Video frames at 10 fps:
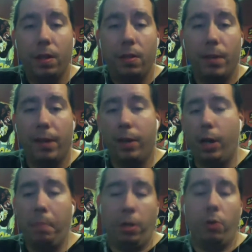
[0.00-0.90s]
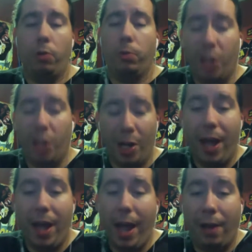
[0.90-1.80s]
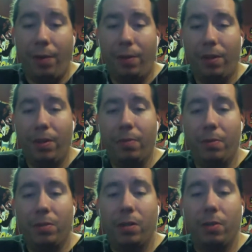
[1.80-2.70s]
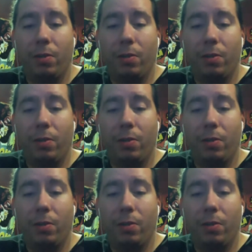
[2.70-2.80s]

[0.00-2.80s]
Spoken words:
Mega Upload was shut down, you know, and so